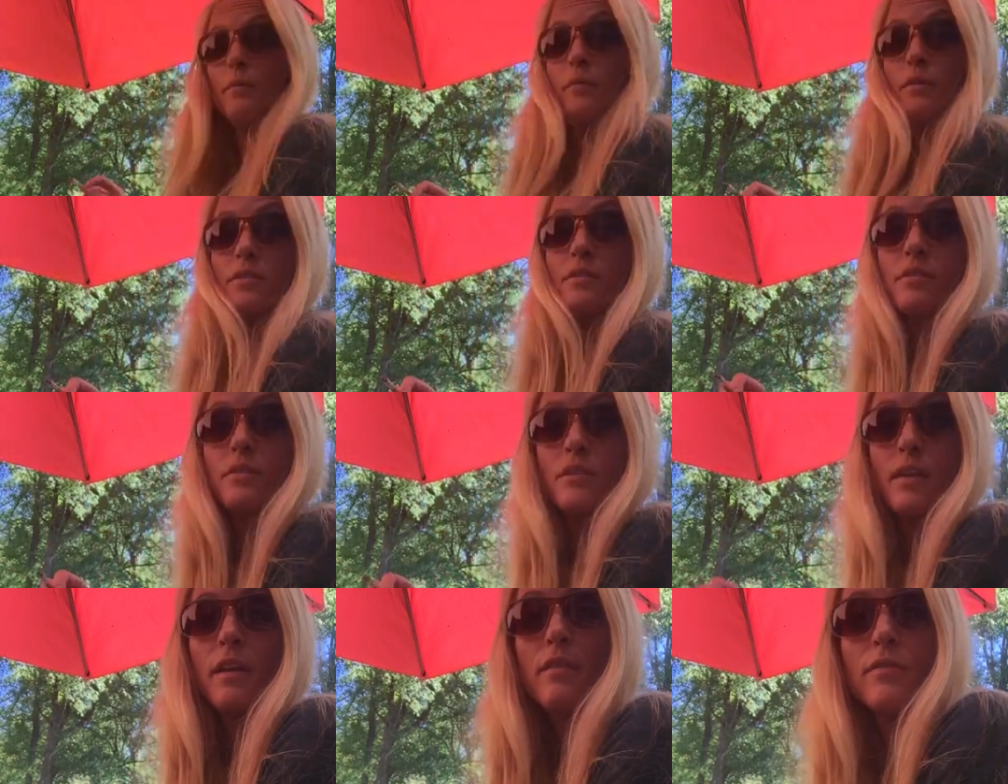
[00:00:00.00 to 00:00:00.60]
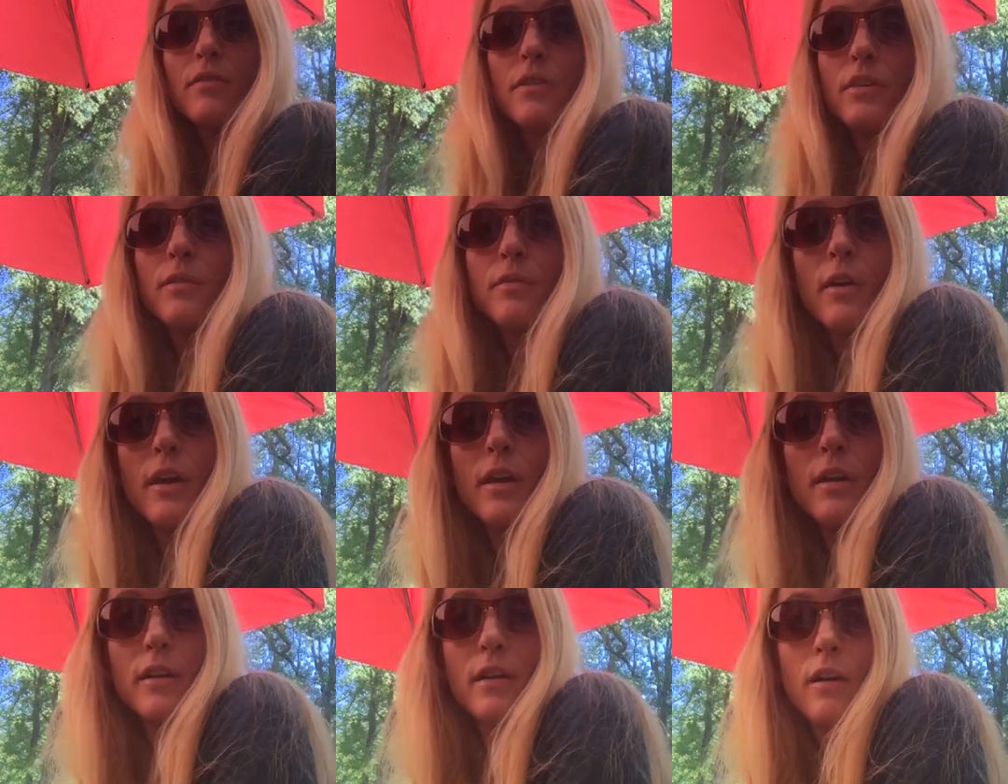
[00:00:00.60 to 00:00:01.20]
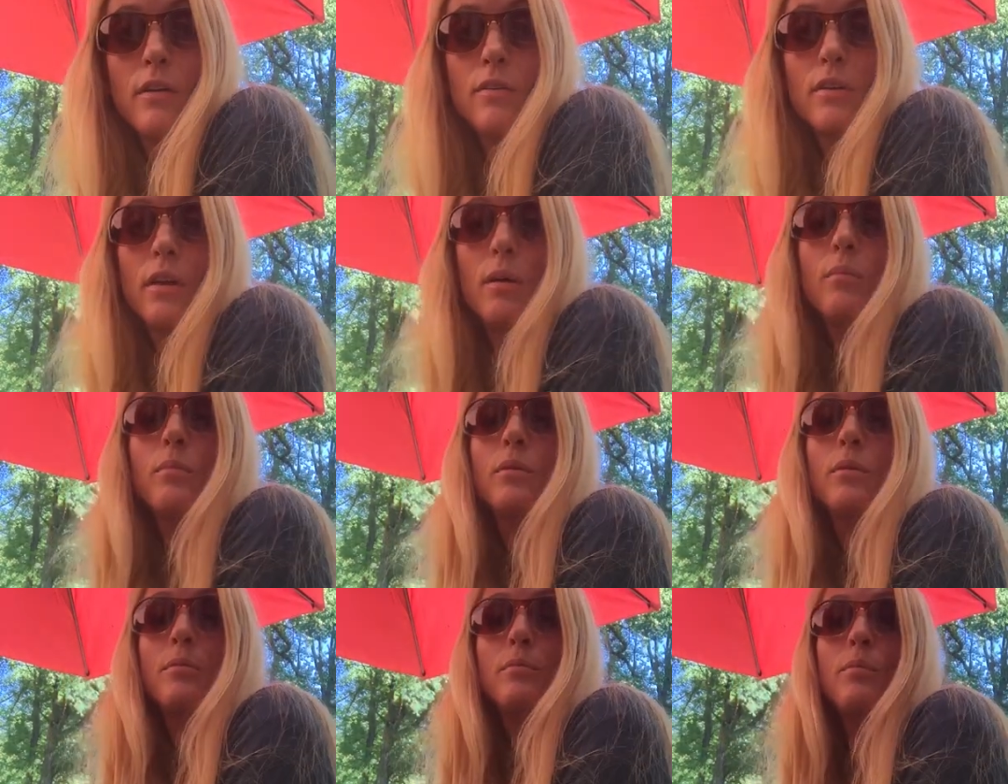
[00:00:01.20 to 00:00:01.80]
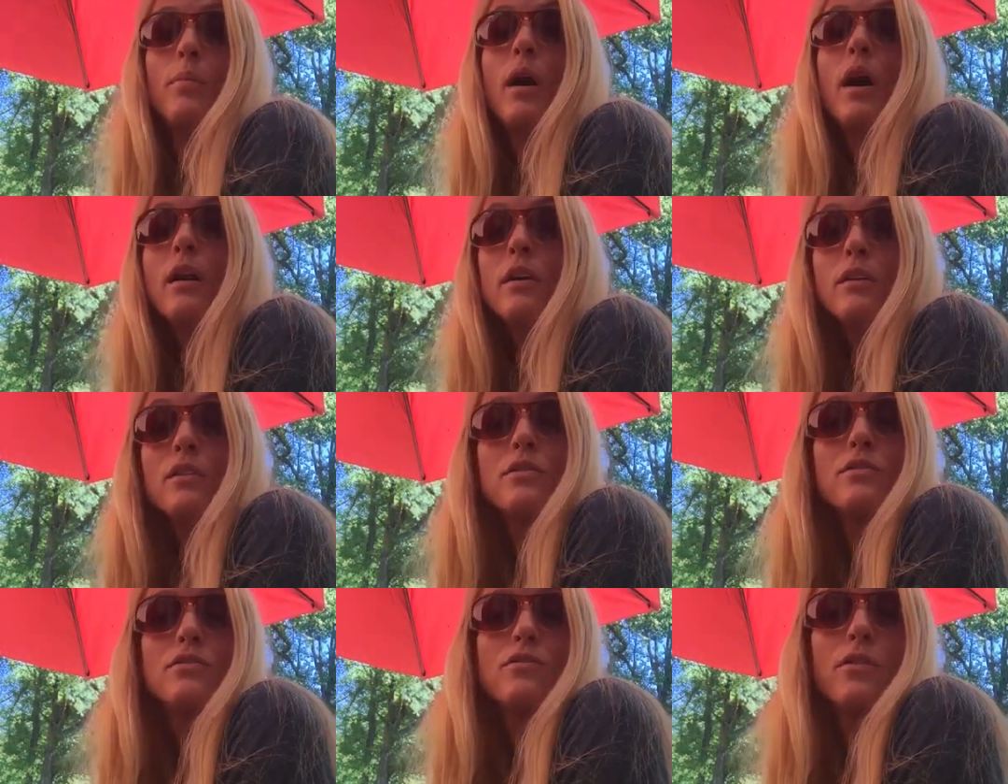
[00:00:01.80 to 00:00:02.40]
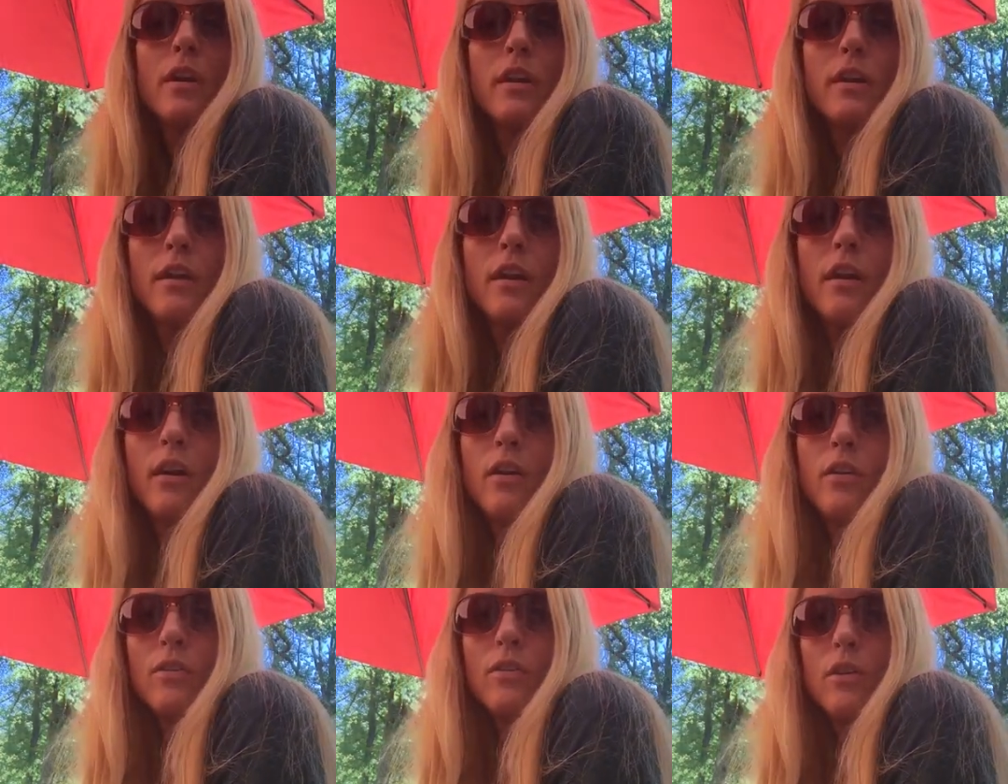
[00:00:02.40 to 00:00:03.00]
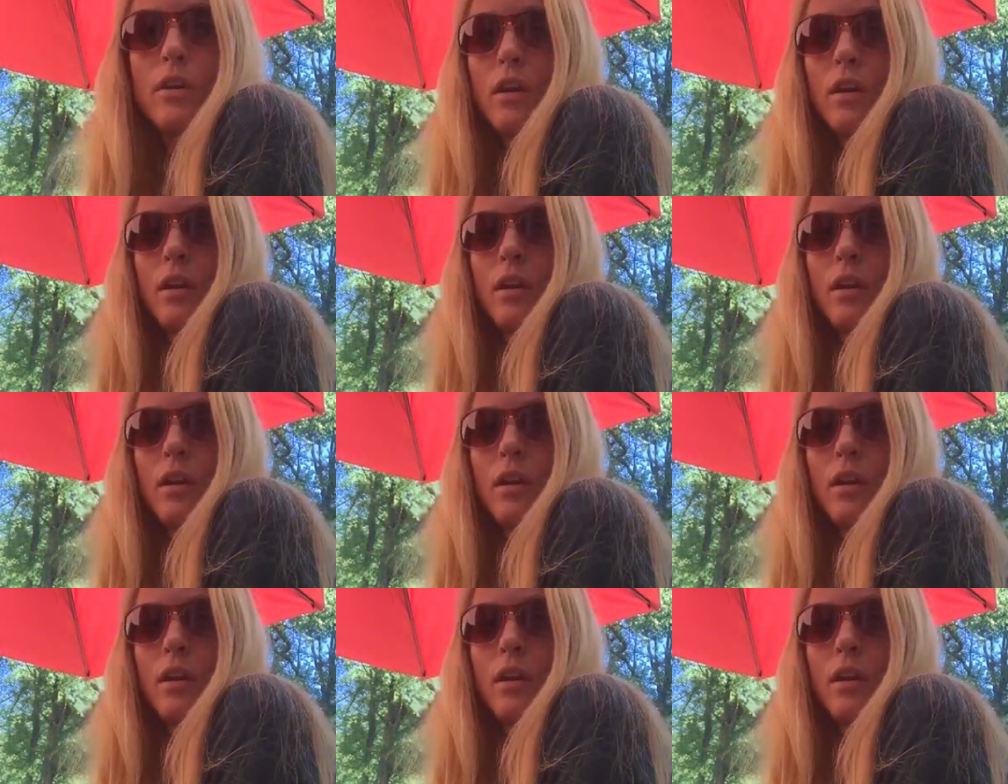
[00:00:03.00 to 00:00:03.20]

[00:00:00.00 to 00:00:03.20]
I'm in slavery right now, and I'm in bondage right now.